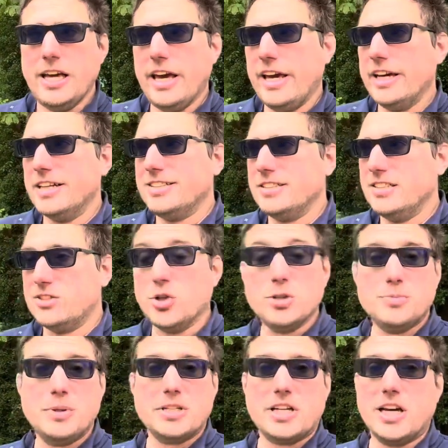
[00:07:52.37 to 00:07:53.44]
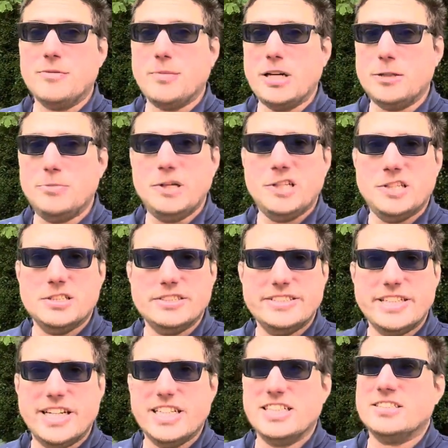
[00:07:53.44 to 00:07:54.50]
And it's always been kind of my opinion
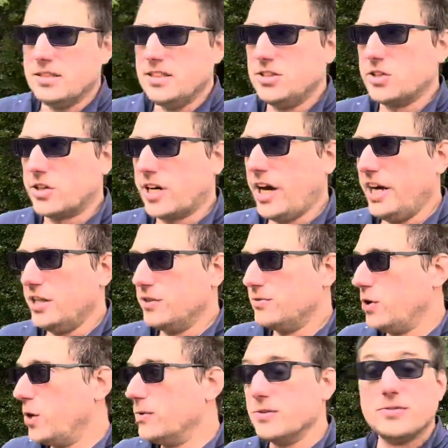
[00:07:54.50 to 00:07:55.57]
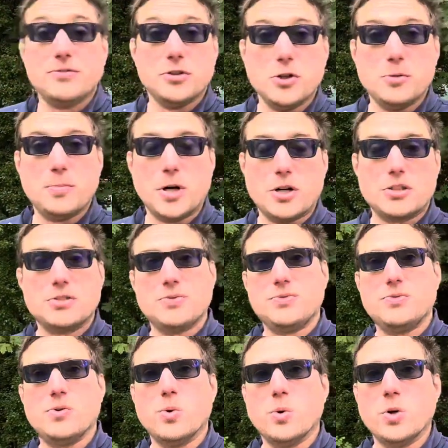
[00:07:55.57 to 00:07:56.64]
that these are kind of overflow parks
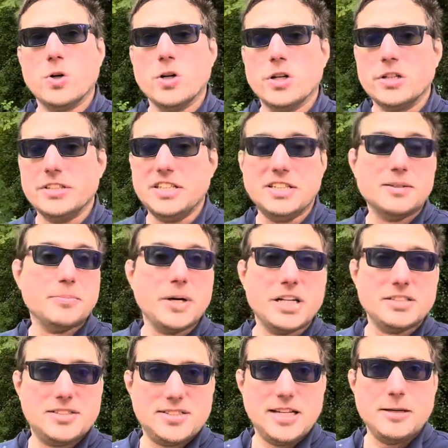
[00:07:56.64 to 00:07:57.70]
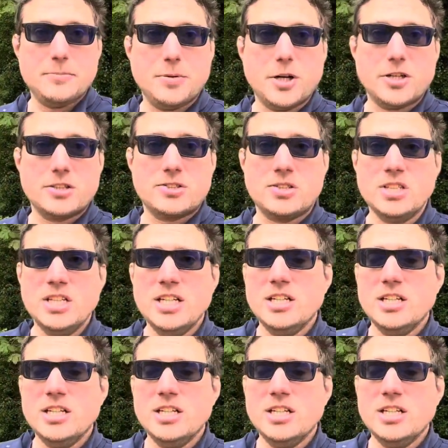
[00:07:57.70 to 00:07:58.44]
for nearby state parks.